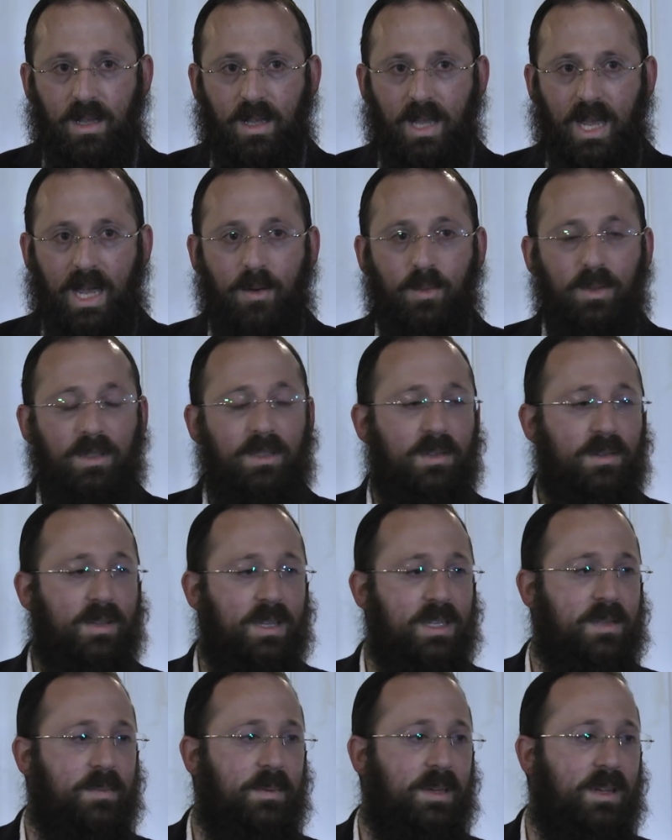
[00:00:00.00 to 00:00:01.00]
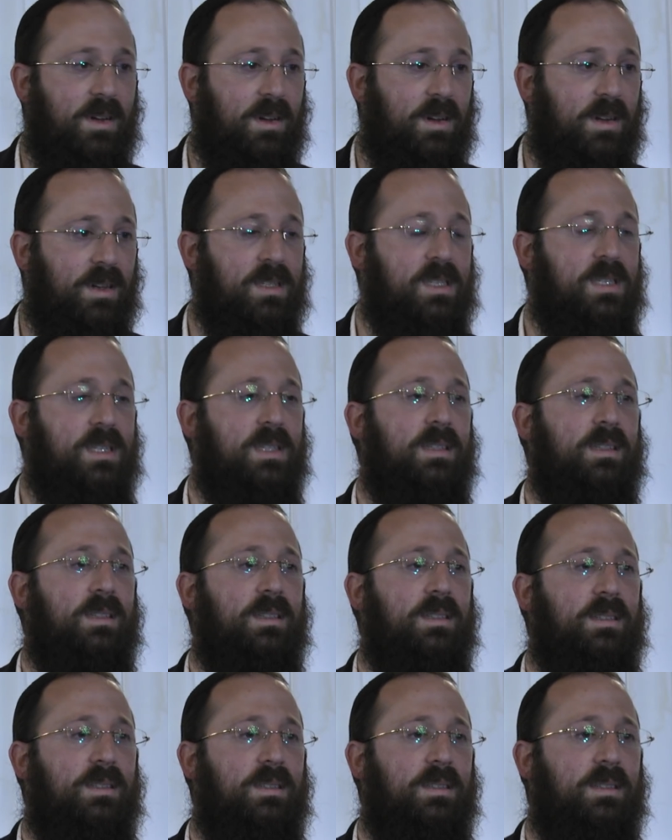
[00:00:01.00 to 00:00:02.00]
I would do this because
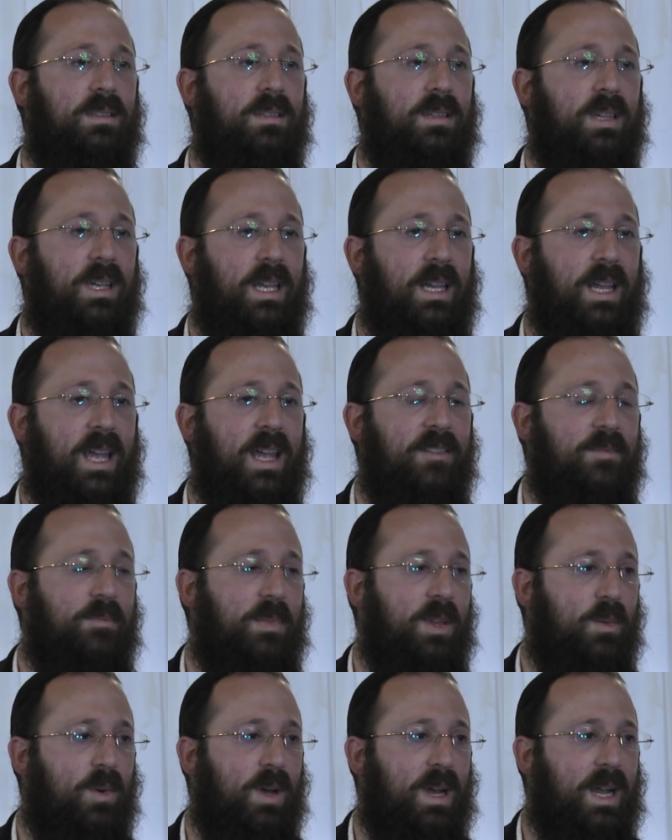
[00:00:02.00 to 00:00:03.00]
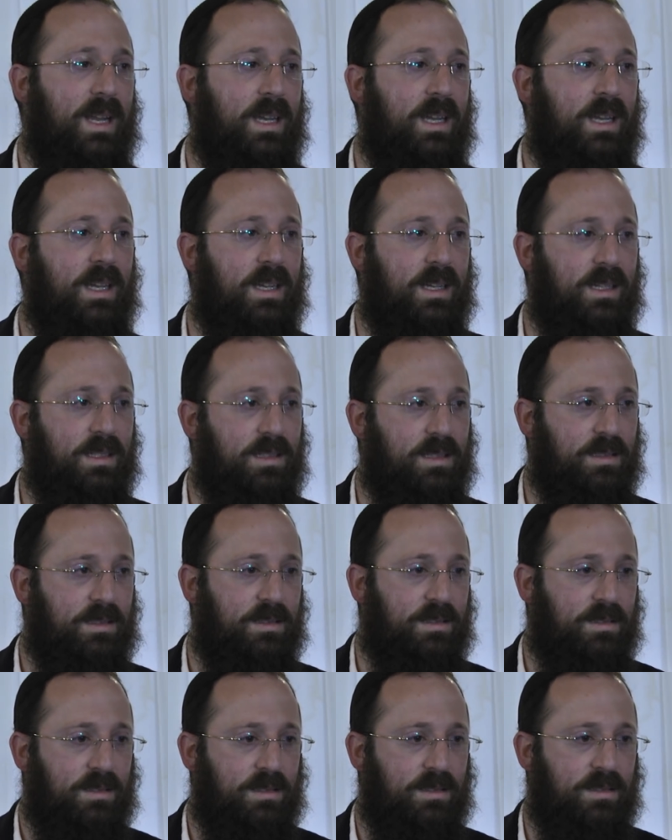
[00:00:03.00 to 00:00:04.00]
it gave me what I needed
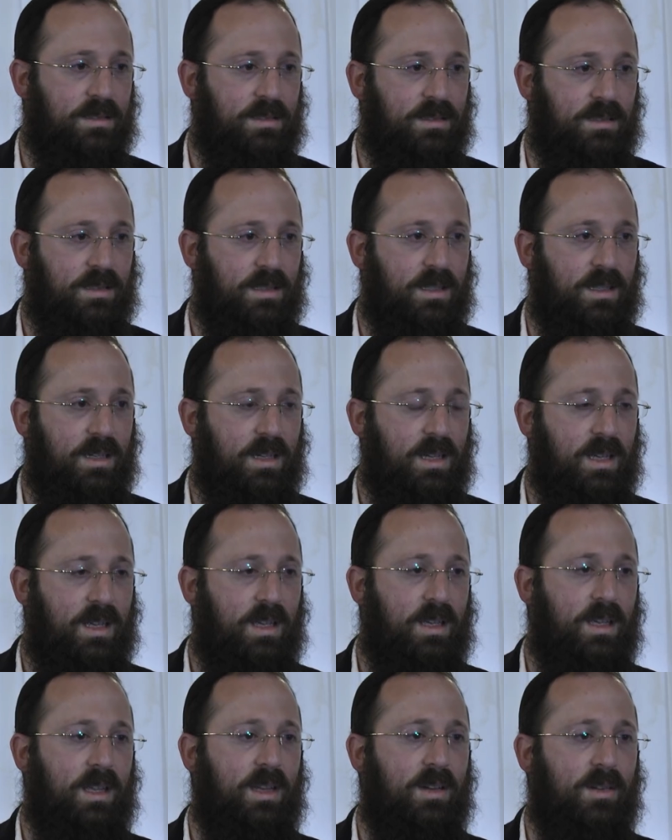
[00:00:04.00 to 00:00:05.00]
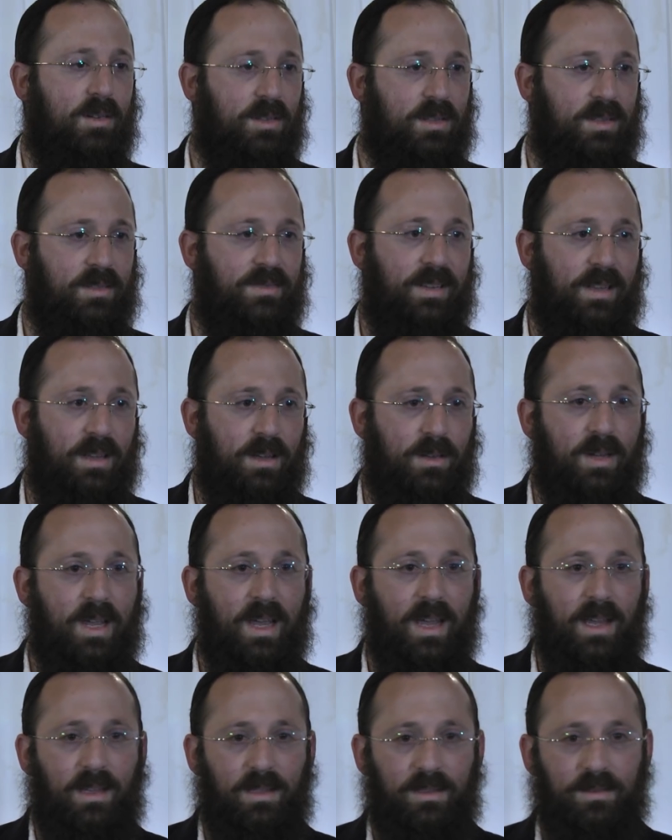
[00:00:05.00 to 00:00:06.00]
in order to feel
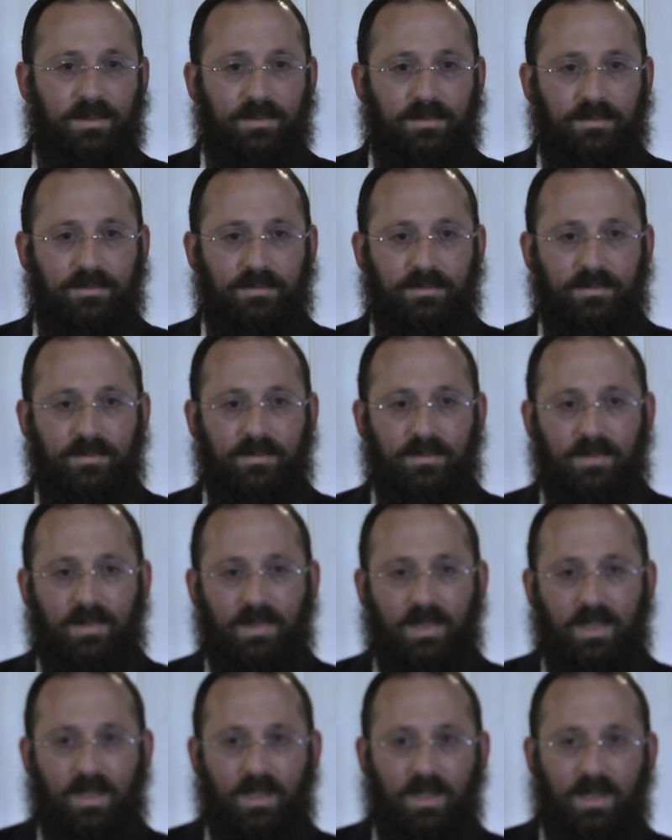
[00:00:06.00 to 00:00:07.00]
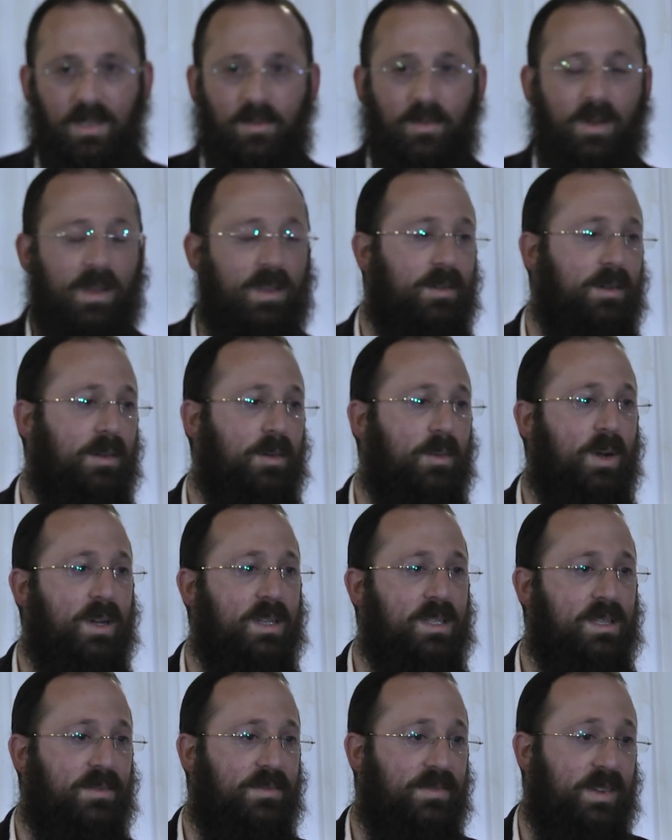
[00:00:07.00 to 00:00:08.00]
okay. Whether it
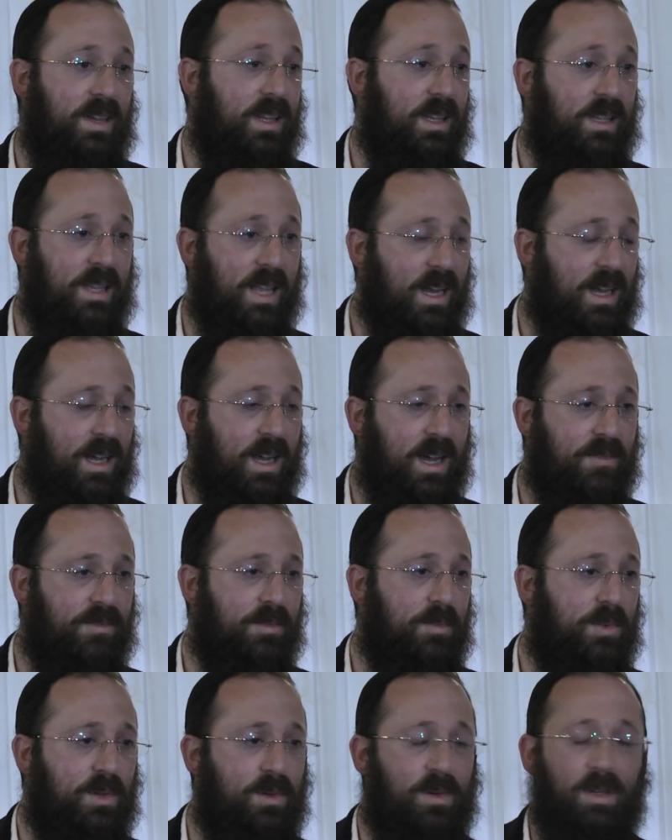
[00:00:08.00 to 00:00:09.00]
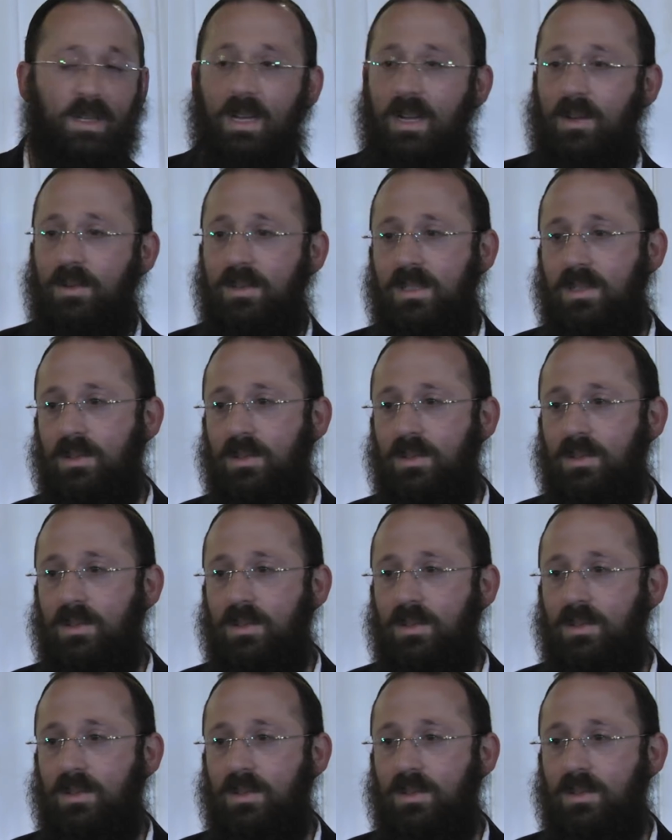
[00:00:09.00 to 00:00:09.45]
was the feeling that I got from doing what I was